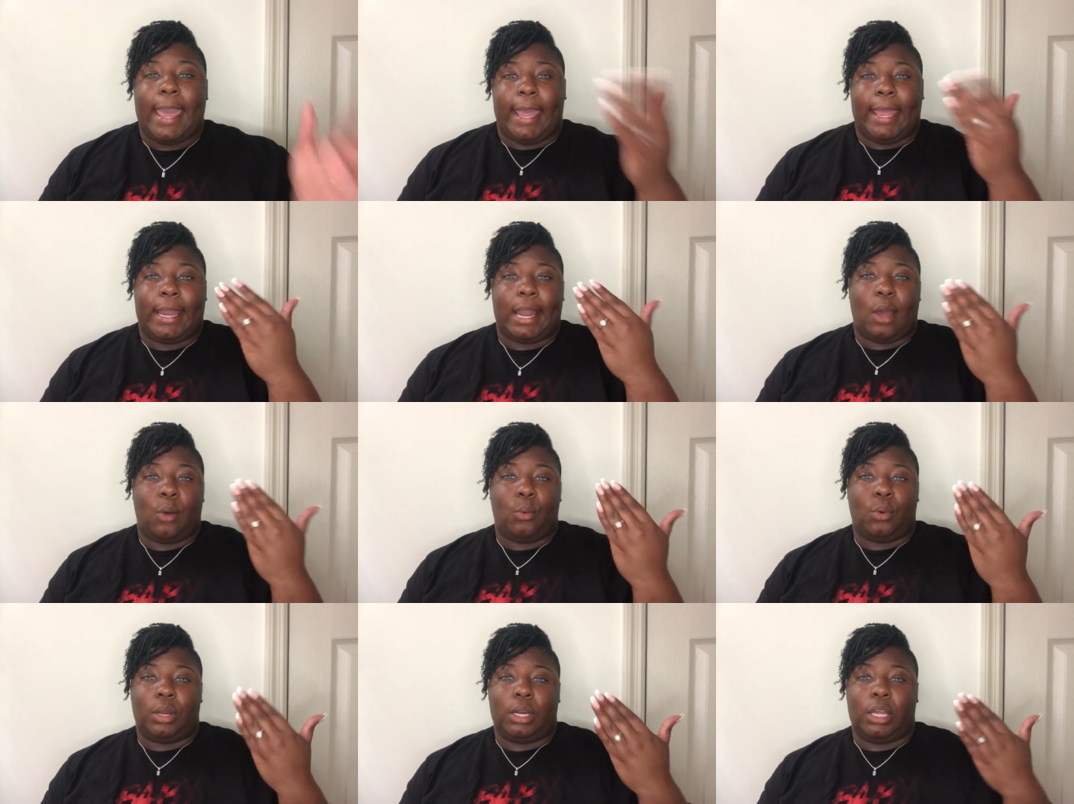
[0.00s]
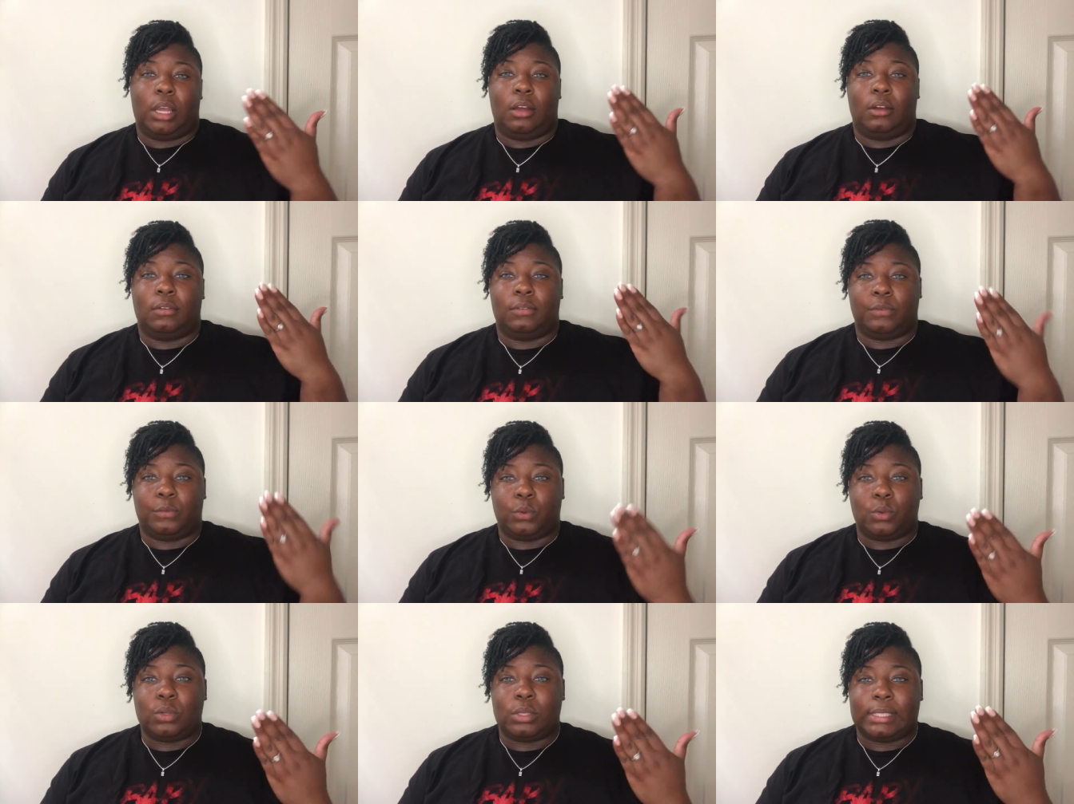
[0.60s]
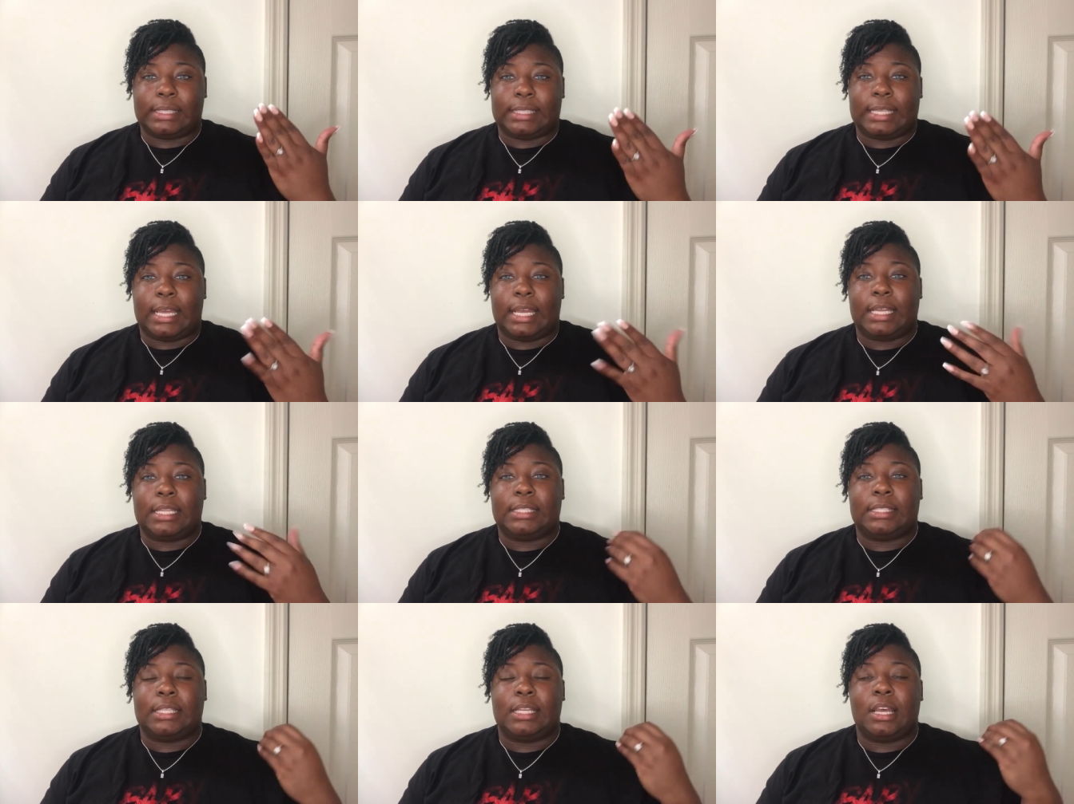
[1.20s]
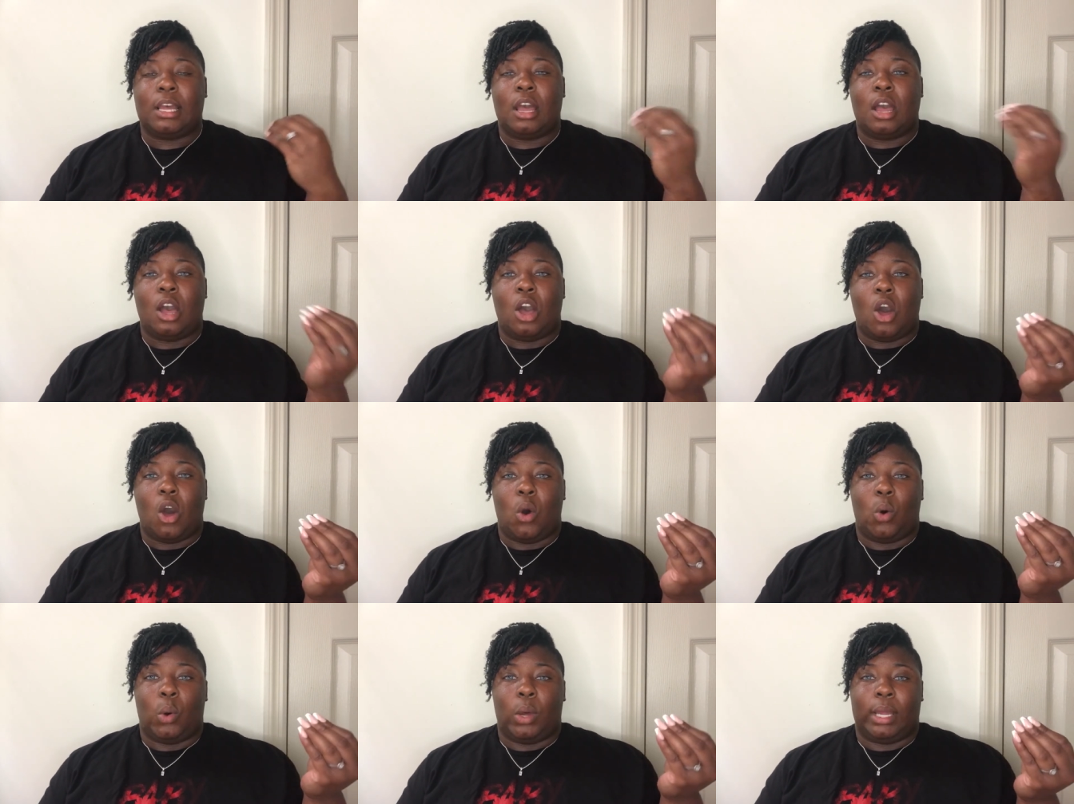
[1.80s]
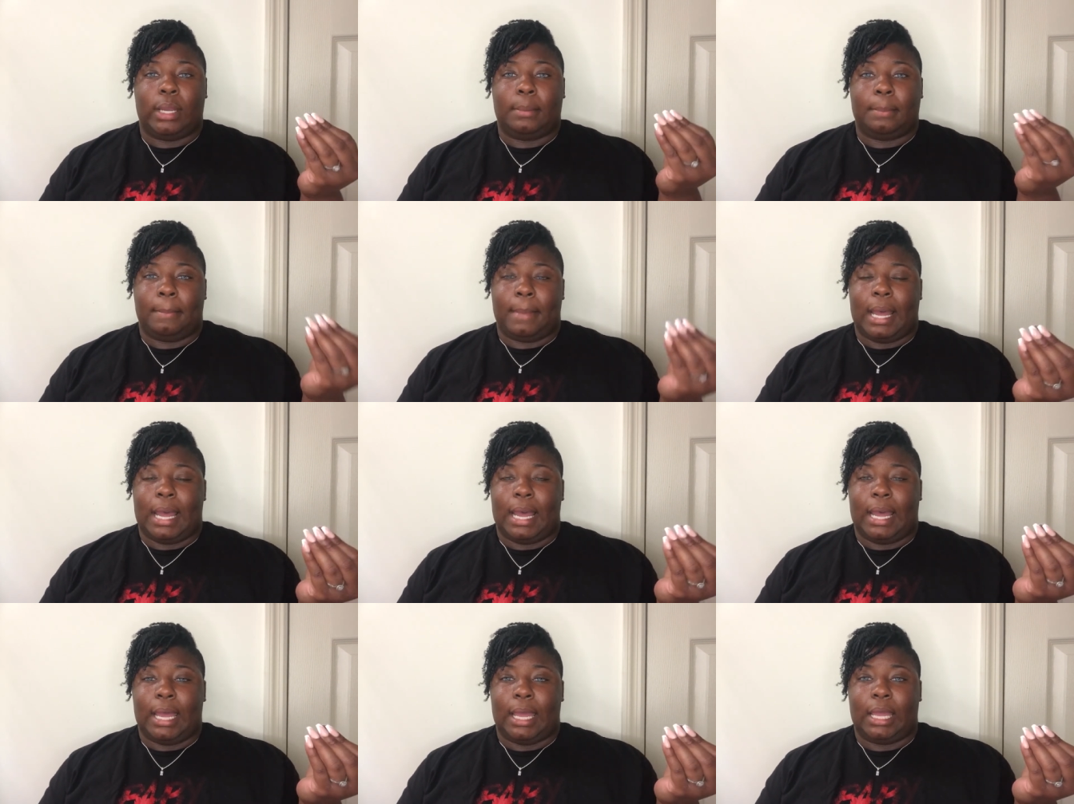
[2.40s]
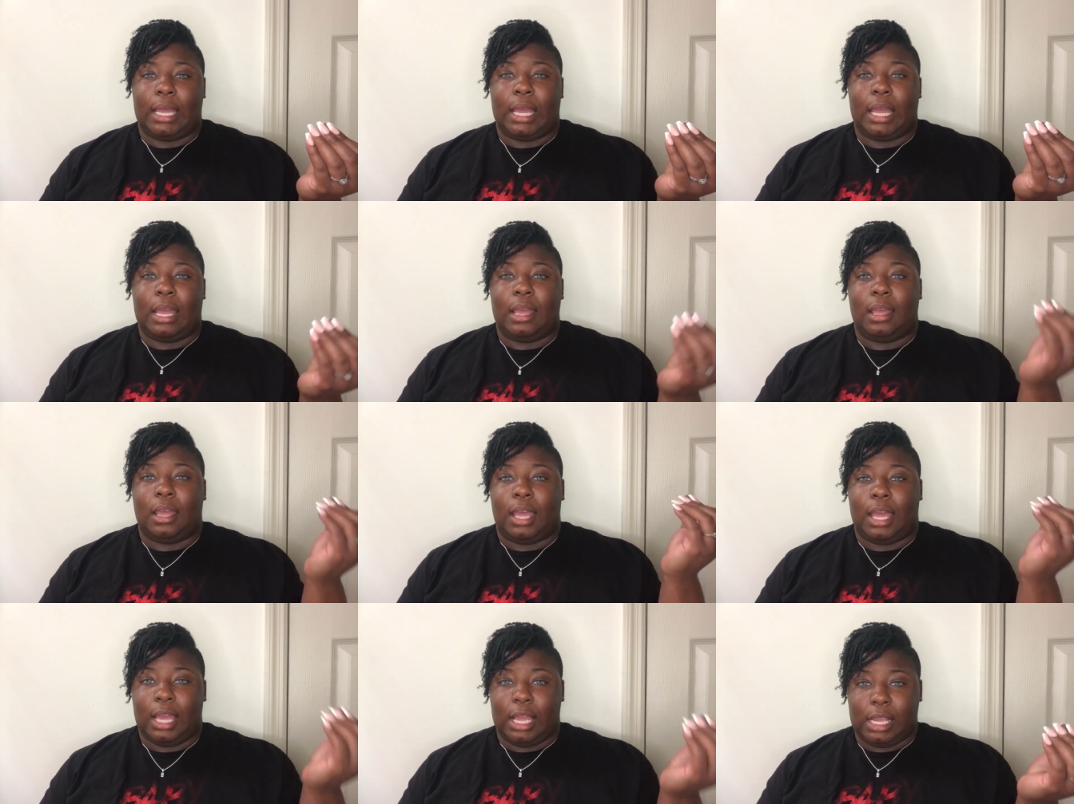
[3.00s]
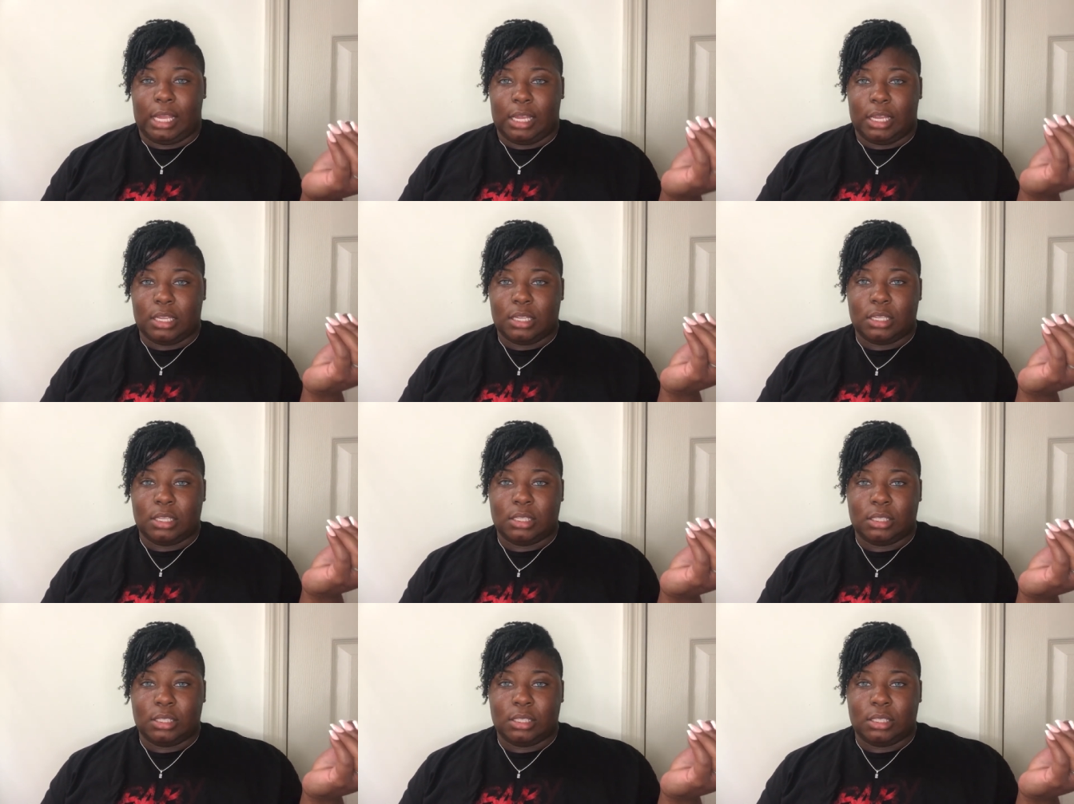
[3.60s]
and I wanted a full set on my hand.